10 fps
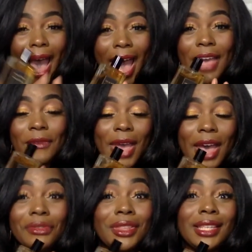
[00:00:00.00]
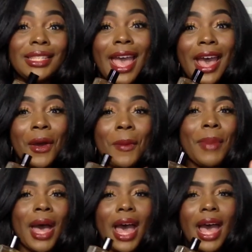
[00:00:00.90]
I found this out
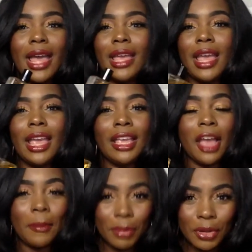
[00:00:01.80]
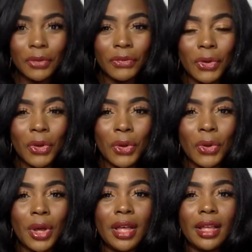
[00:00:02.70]
by a
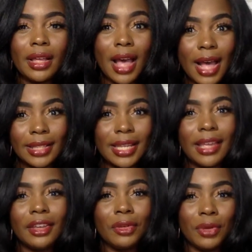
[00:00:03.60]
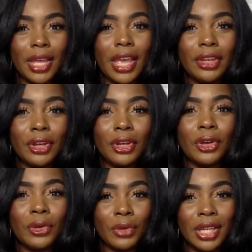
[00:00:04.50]
beautiful content creator,
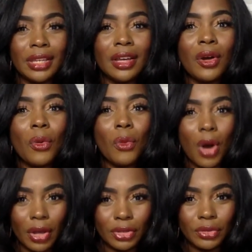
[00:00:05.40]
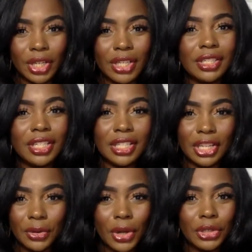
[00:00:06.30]
Karina Waldron. She's
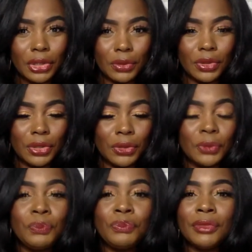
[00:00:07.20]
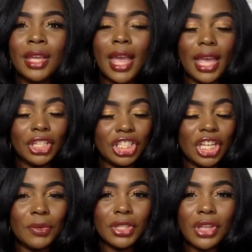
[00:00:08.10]
here on YouTube. And
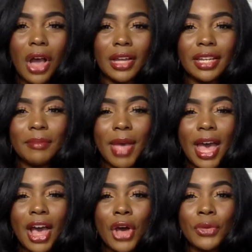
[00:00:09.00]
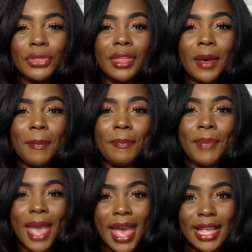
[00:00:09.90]
she was talking about the
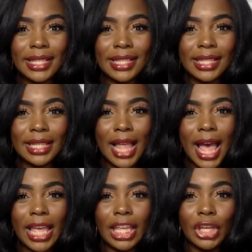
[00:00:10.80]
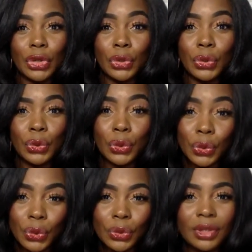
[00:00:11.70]
best, like,
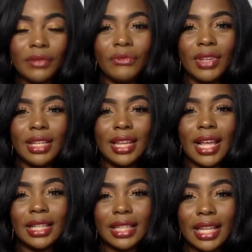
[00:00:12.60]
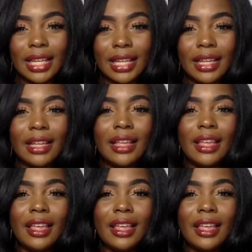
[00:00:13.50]
oud vanilla